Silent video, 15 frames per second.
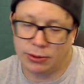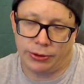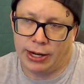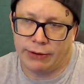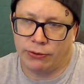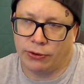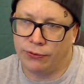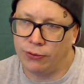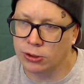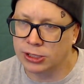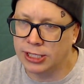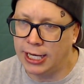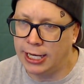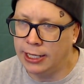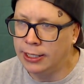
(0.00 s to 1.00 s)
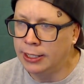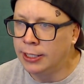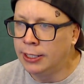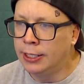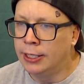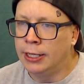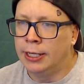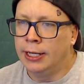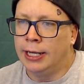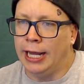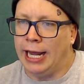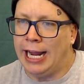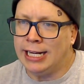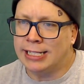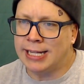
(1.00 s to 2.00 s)
They'll never enforce that.
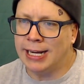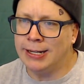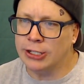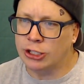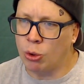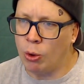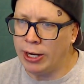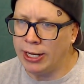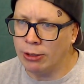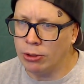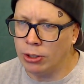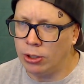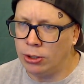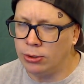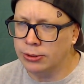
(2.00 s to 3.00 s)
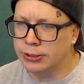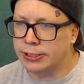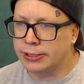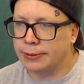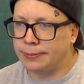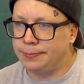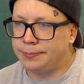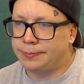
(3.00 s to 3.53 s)
18 to 20-year-olds.